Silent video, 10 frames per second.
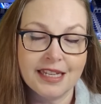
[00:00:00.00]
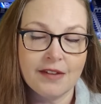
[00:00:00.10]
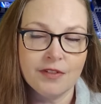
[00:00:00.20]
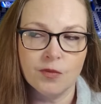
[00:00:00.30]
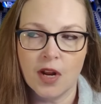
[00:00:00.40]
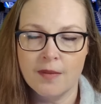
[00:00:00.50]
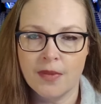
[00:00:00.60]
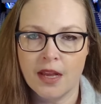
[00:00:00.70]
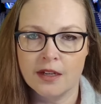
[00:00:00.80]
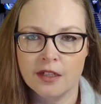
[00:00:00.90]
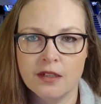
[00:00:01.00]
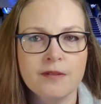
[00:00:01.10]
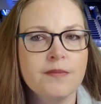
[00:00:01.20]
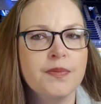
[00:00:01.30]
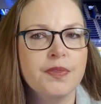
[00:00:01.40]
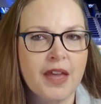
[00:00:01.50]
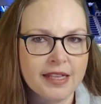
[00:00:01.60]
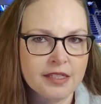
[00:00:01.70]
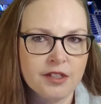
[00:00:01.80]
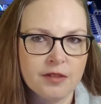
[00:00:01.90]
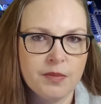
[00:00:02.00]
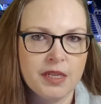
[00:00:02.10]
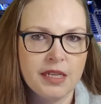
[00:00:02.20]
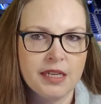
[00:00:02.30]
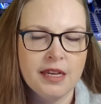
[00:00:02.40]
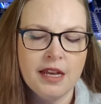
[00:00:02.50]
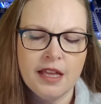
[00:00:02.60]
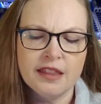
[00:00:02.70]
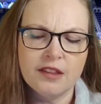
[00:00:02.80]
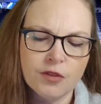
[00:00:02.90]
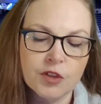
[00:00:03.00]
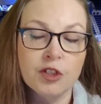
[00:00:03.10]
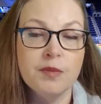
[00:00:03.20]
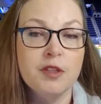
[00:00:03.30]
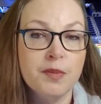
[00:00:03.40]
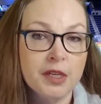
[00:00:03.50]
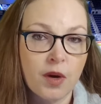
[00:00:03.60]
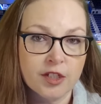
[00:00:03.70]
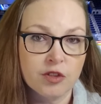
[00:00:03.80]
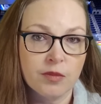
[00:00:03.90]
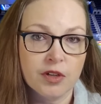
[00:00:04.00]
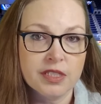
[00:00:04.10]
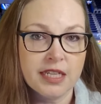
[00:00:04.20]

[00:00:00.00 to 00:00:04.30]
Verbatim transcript: David Reinbacher, that's going to be, those are going to be the big question marks.